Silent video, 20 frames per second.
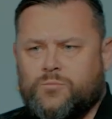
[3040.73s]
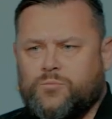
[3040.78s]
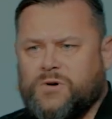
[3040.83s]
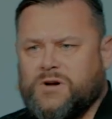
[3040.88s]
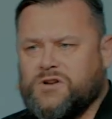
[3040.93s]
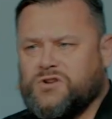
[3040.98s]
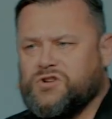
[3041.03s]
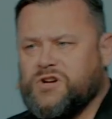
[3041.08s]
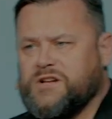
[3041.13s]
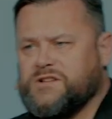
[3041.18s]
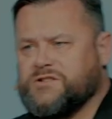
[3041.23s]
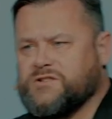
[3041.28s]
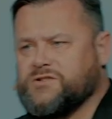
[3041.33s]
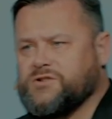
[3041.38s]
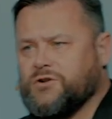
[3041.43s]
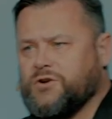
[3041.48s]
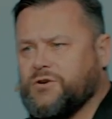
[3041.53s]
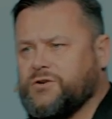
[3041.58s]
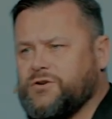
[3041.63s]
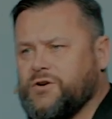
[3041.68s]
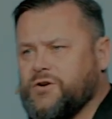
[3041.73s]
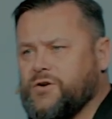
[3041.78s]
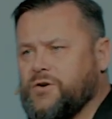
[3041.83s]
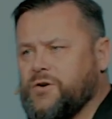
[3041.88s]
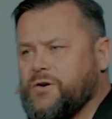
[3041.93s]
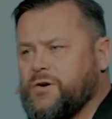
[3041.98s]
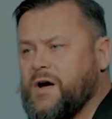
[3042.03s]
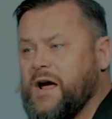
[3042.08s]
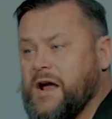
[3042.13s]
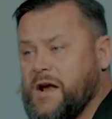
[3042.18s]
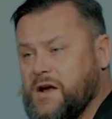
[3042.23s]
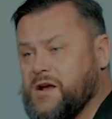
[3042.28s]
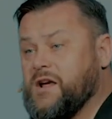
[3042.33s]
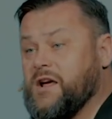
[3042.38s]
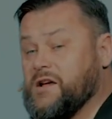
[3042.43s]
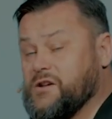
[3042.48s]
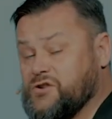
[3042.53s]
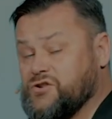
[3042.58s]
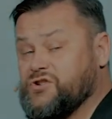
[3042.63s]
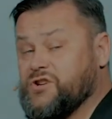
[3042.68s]
But Jesus looked at her, and
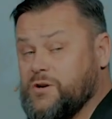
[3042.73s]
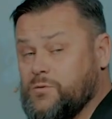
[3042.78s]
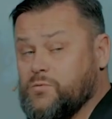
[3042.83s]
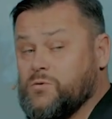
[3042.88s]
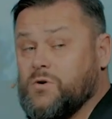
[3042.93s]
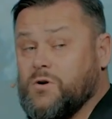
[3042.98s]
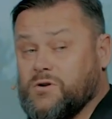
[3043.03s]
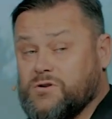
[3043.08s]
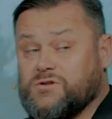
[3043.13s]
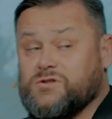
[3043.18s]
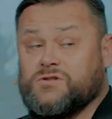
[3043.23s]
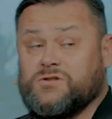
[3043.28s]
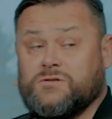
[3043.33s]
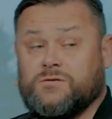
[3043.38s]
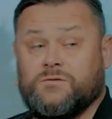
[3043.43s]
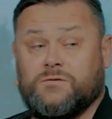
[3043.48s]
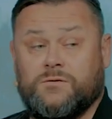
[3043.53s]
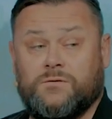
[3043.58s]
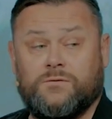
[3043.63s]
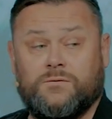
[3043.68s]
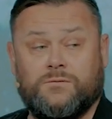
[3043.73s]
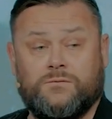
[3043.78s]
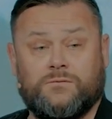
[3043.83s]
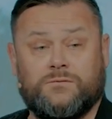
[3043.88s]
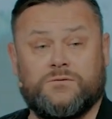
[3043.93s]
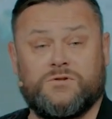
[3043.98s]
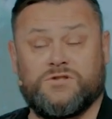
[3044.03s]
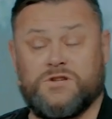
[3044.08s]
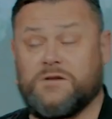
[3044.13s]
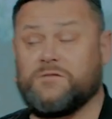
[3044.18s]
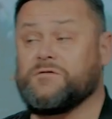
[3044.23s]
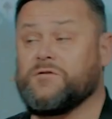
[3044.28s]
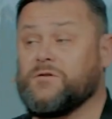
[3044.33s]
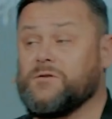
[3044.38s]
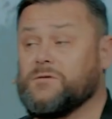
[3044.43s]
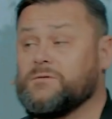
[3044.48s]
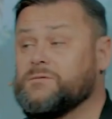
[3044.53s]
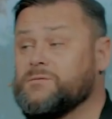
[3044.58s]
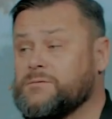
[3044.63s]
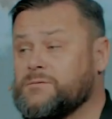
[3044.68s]
yes, she was
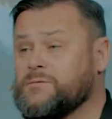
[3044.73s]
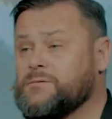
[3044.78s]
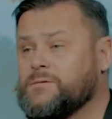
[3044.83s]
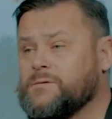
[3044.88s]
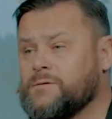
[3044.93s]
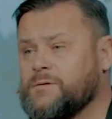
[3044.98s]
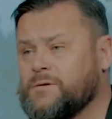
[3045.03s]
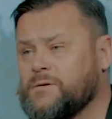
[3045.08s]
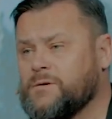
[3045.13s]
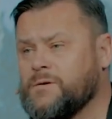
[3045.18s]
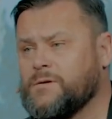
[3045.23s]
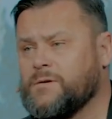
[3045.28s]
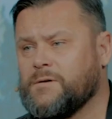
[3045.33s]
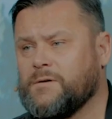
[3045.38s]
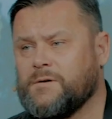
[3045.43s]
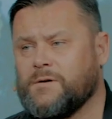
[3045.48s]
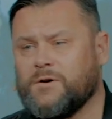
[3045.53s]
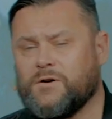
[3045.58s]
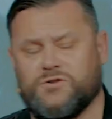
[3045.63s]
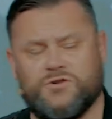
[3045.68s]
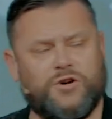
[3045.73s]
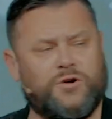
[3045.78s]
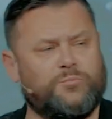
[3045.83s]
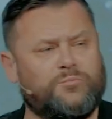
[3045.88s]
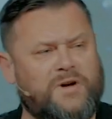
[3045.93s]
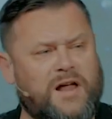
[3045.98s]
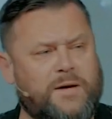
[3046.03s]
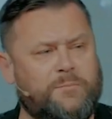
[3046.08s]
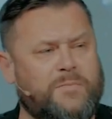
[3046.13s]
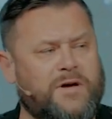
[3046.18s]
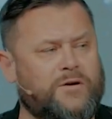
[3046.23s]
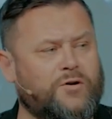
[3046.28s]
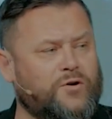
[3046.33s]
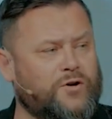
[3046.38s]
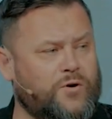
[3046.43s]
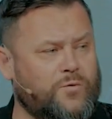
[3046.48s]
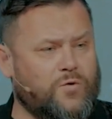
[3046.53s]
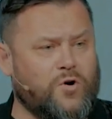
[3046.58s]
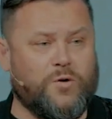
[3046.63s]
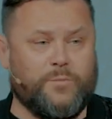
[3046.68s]
sinful. Because you can blame men
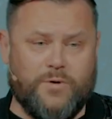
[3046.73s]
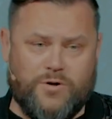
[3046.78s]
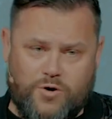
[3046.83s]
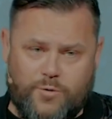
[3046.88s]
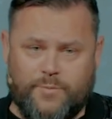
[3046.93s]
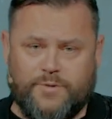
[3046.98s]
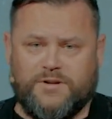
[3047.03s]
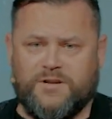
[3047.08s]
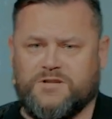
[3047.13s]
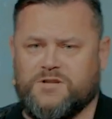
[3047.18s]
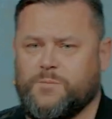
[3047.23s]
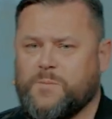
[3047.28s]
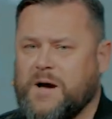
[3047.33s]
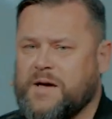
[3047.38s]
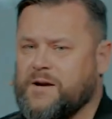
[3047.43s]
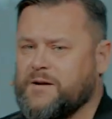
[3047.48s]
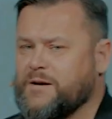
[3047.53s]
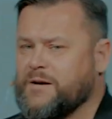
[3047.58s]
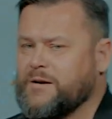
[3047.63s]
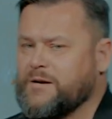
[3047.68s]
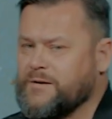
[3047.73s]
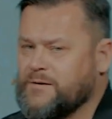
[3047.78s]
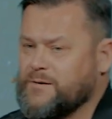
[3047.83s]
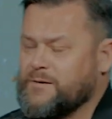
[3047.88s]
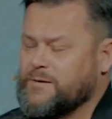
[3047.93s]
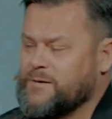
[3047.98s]
all you want, but you participated in it.